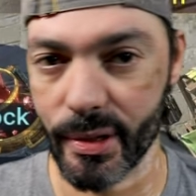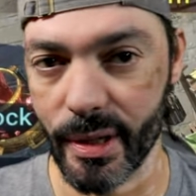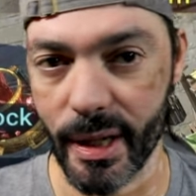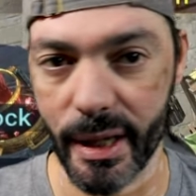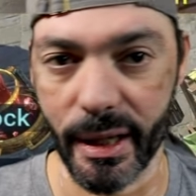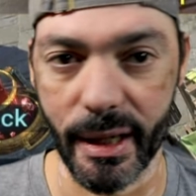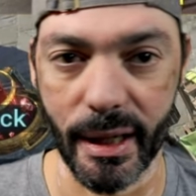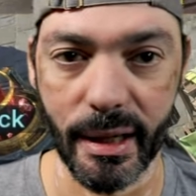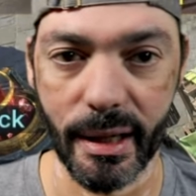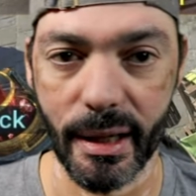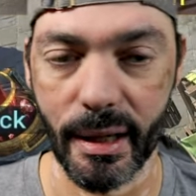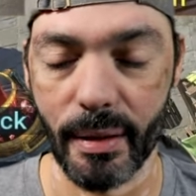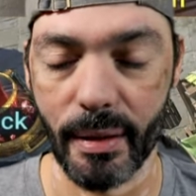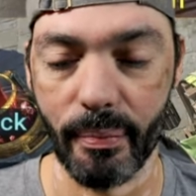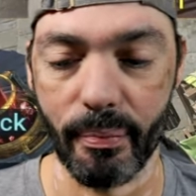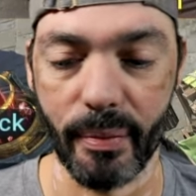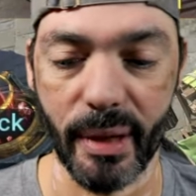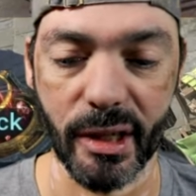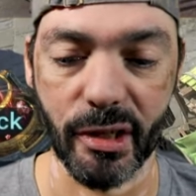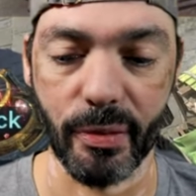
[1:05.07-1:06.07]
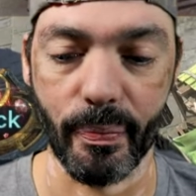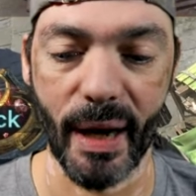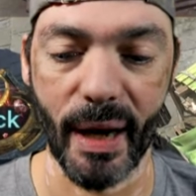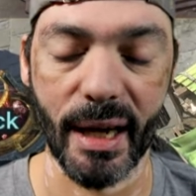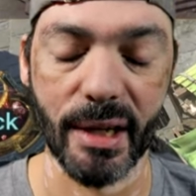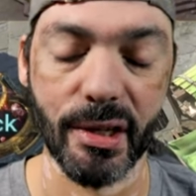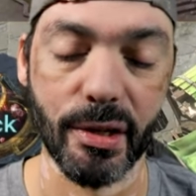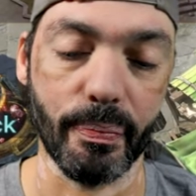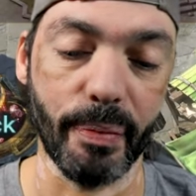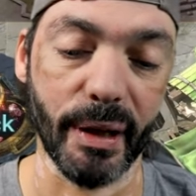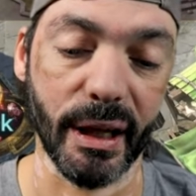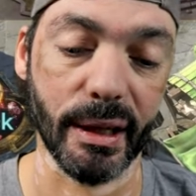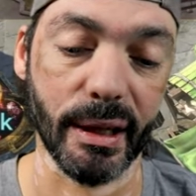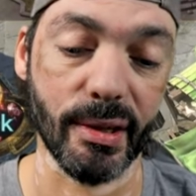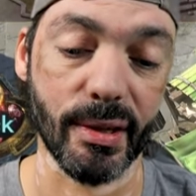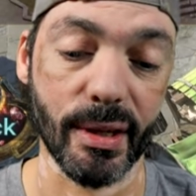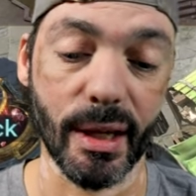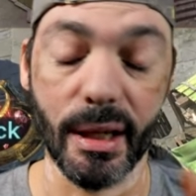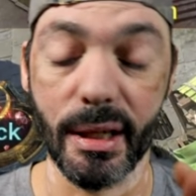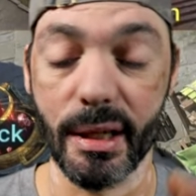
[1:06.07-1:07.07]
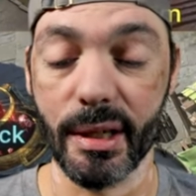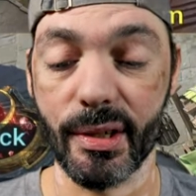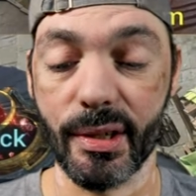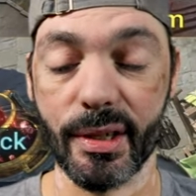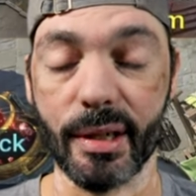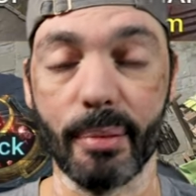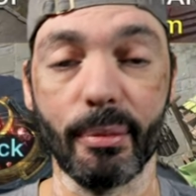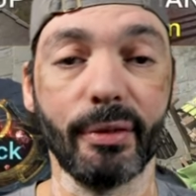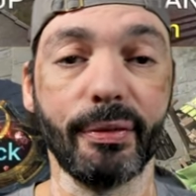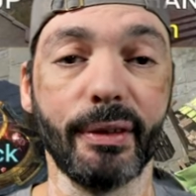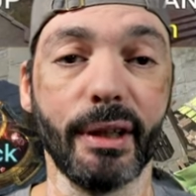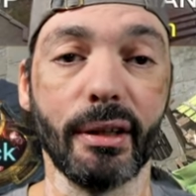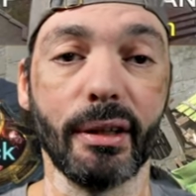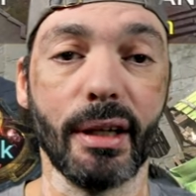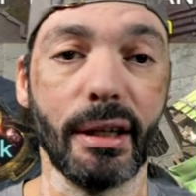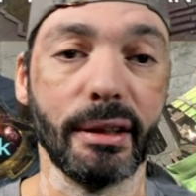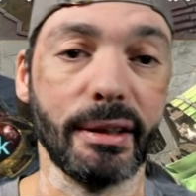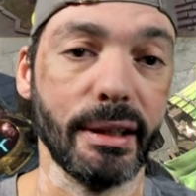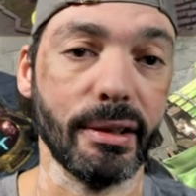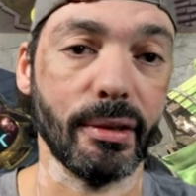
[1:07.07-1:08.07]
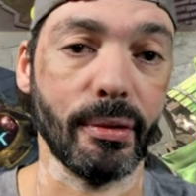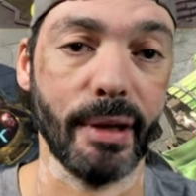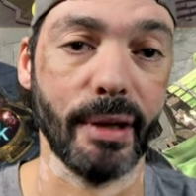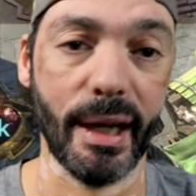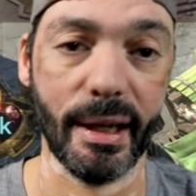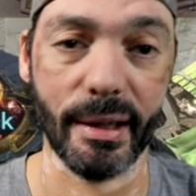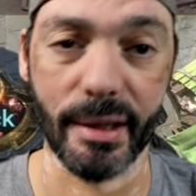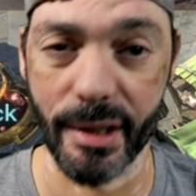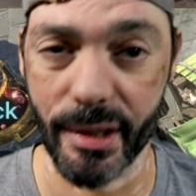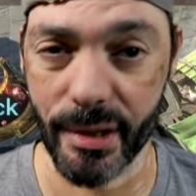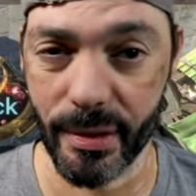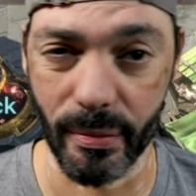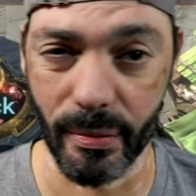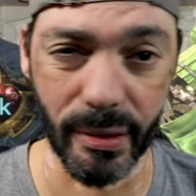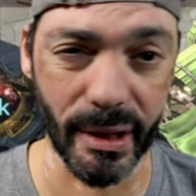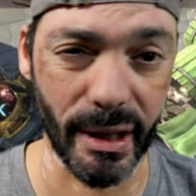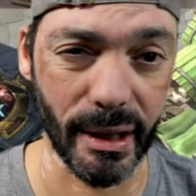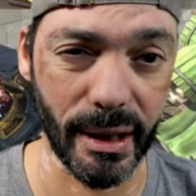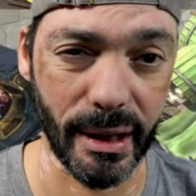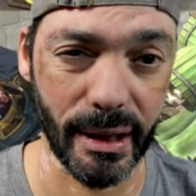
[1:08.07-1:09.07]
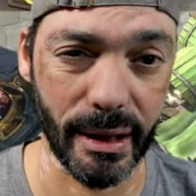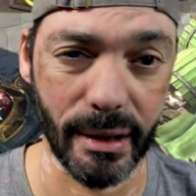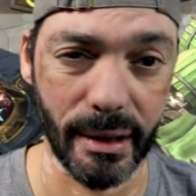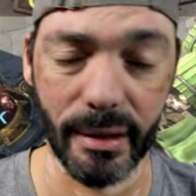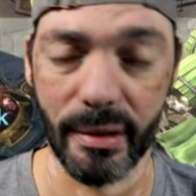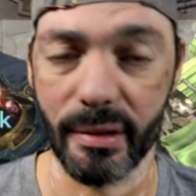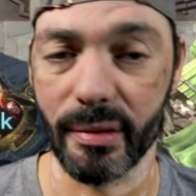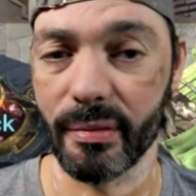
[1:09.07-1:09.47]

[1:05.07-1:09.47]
They got a mixed match because some of the content creators really